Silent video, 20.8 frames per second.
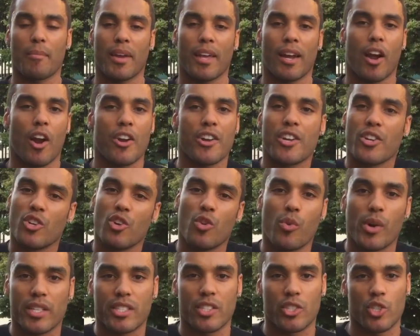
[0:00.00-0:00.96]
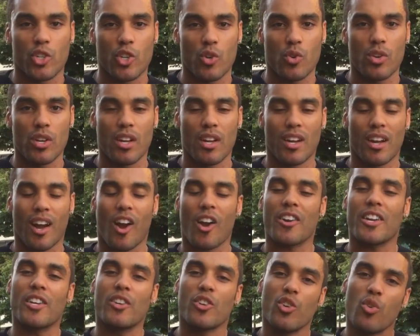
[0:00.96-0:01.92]
man, I already knew what to do. I
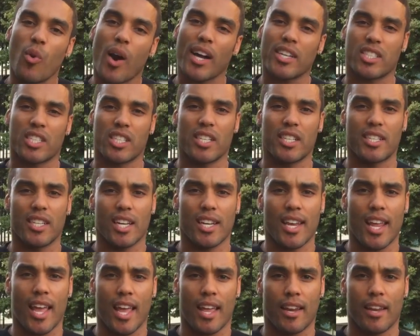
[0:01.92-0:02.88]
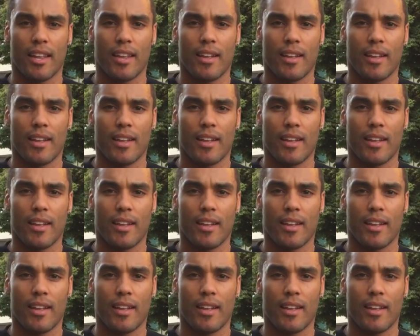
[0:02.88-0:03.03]
already knew I should have done that.